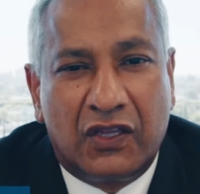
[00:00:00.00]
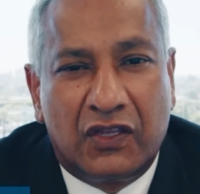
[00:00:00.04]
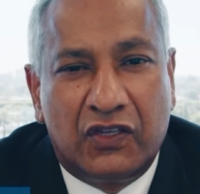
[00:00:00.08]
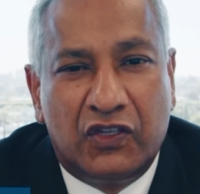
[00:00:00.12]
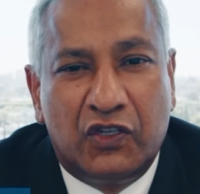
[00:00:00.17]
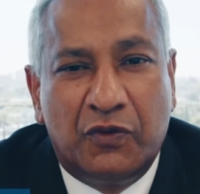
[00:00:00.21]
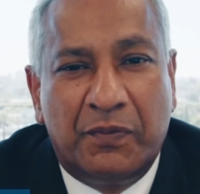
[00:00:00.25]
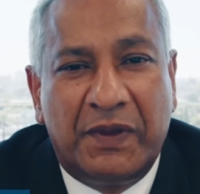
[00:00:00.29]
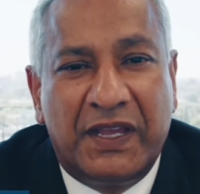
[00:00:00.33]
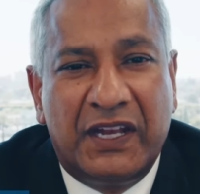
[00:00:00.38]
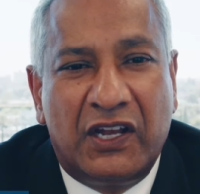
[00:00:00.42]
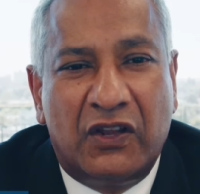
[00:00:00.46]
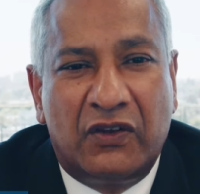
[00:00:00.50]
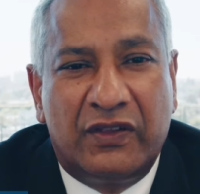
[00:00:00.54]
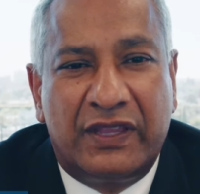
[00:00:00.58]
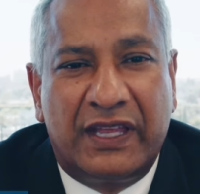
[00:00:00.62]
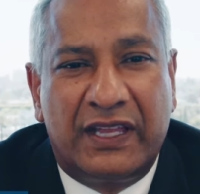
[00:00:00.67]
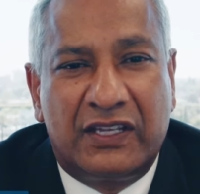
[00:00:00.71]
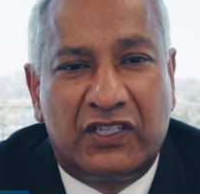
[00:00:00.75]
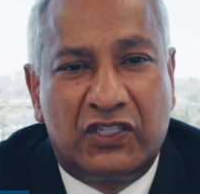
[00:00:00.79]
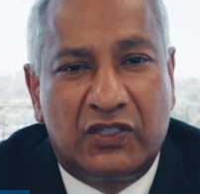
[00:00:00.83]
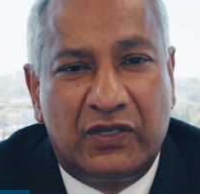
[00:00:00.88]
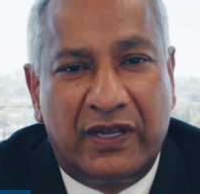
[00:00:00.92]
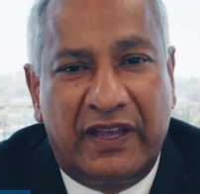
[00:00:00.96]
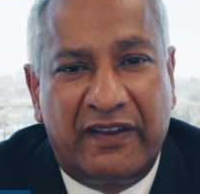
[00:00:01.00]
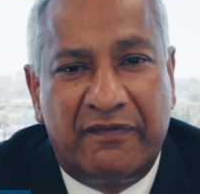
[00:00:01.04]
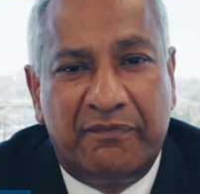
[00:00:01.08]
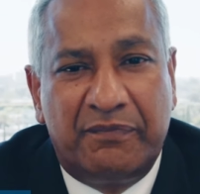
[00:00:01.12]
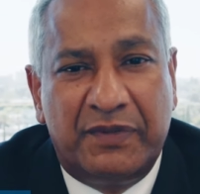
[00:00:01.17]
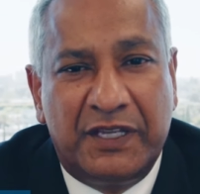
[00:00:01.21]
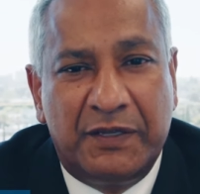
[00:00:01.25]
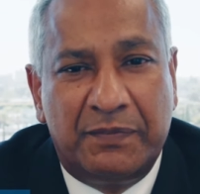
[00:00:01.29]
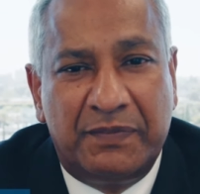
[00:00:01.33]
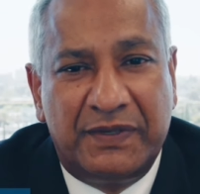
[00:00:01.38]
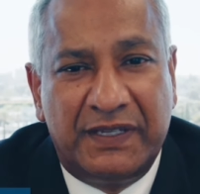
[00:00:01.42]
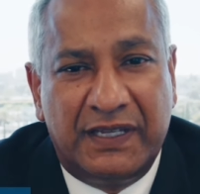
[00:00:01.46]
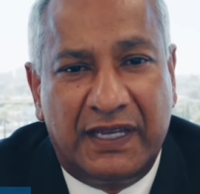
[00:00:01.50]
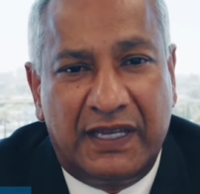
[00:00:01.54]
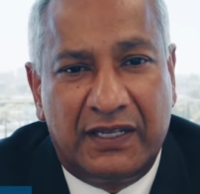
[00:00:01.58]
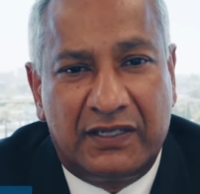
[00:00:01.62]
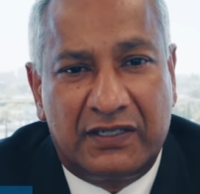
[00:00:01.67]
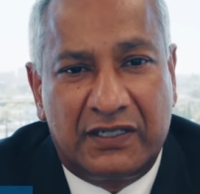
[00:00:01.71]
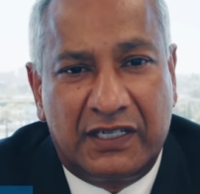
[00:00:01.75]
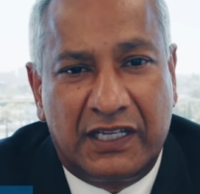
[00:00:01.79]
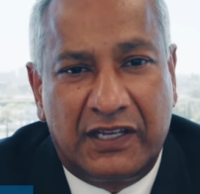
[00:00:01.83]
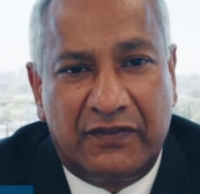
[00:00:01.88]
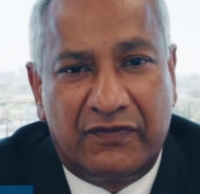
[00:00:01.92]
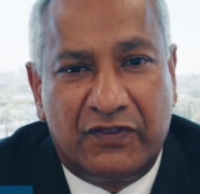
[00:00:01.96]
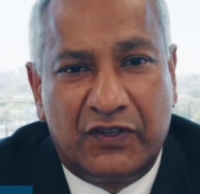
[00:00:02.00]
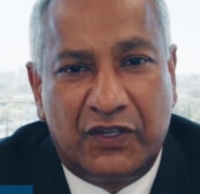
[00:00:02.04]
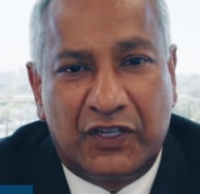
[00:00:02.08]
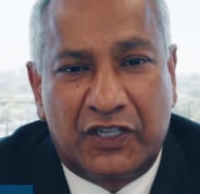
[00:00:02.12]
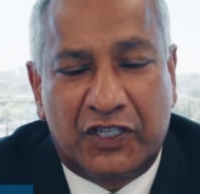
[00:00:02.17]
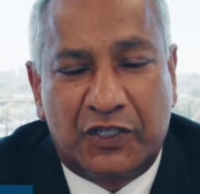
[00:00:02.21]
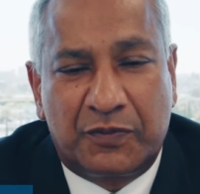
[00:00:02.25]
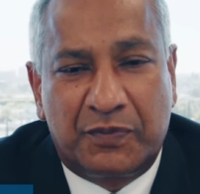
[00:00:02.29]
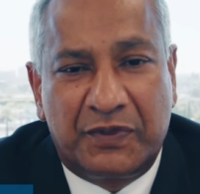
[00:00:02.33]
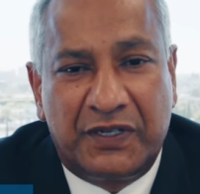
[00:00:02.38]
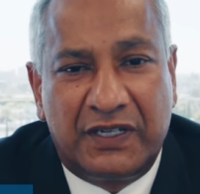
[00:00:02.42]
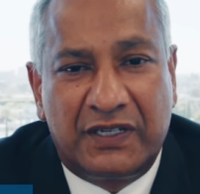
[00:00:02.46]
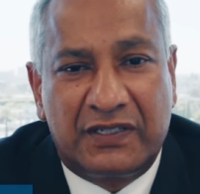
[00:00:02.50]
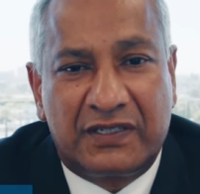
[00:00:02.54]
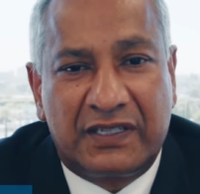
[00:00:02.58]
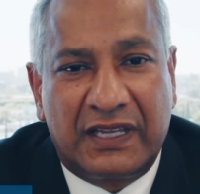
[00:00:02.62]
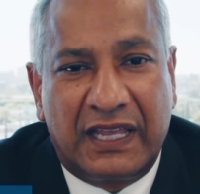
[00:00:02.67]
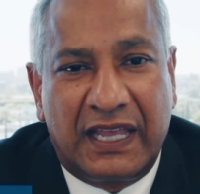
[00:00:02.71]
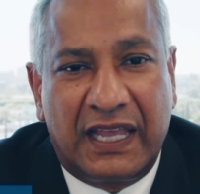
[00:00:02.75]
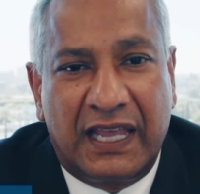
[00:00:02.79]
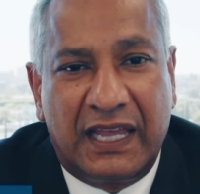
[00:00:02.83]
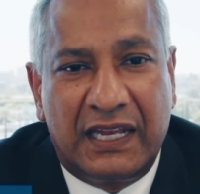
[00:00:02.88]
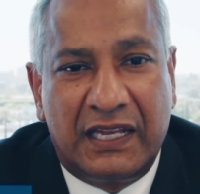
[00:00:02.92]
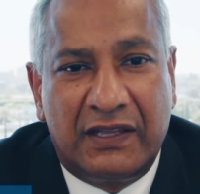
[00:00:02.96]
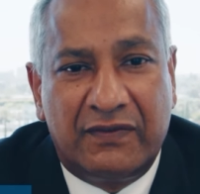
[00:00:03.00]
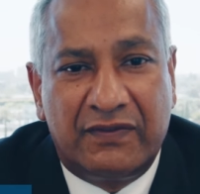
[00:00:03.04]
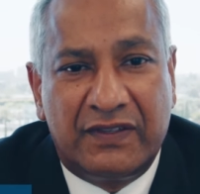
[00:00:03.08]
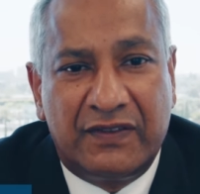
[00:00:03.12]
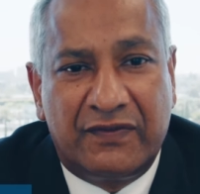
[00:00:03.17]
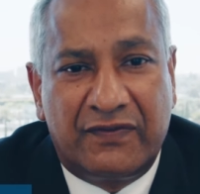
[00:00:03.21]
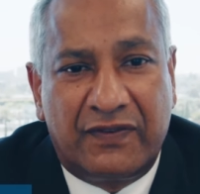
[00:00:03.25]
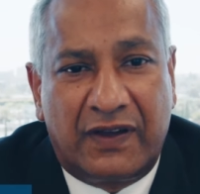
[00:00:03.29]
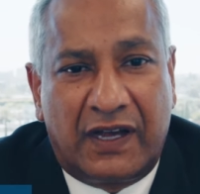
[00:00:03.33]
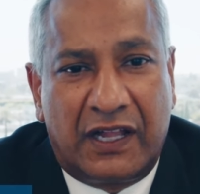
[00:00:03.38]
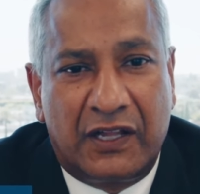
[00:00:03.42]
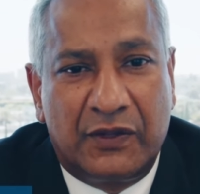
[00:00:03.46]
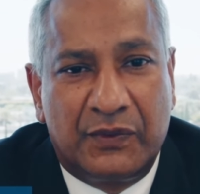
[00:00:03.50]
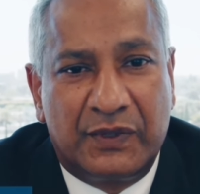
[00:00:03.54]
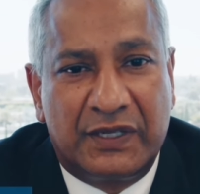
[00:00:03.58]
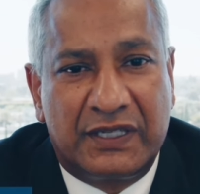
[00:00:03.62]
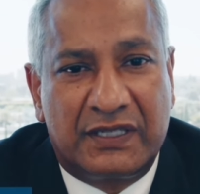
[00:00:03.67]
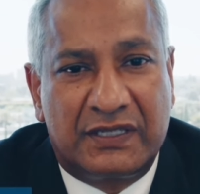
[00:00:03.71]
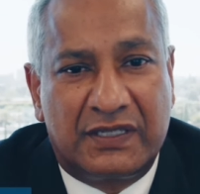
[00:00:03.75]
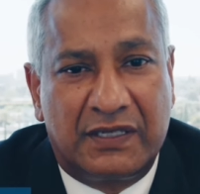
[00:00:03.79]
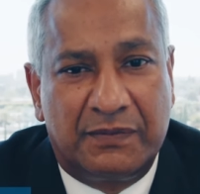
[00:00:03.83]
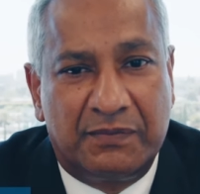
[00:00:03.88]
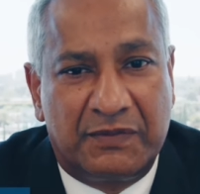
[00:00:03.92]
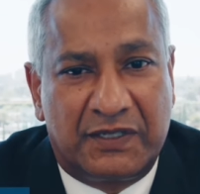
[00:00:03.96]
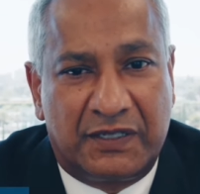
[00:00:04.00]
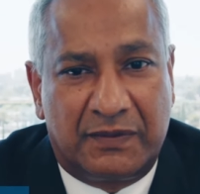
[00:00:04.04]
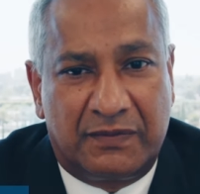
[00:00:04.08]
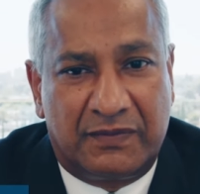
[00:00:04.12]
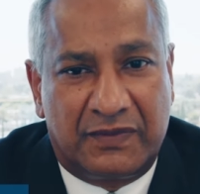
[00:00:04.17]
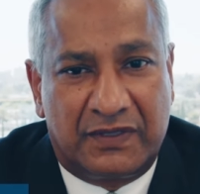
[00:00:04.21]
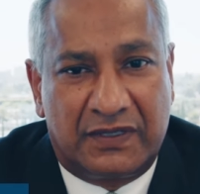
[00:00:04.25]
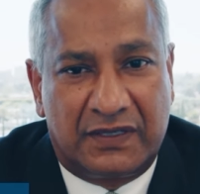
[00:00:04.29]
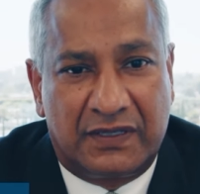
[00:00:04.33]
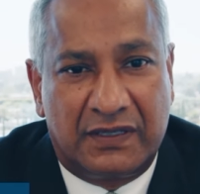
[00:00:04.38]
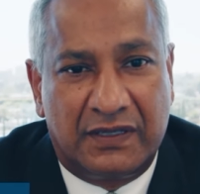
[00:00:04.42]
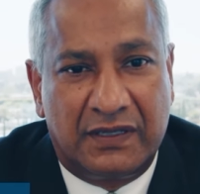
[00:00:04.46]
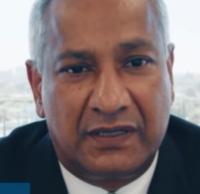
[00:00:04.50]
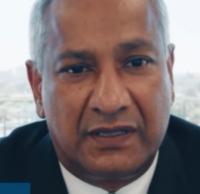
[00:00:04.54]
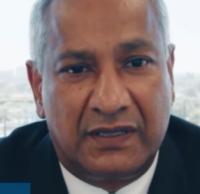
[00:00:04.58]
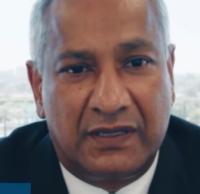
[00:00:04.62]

You may know that you have BPH if you experience any of the following symptoms.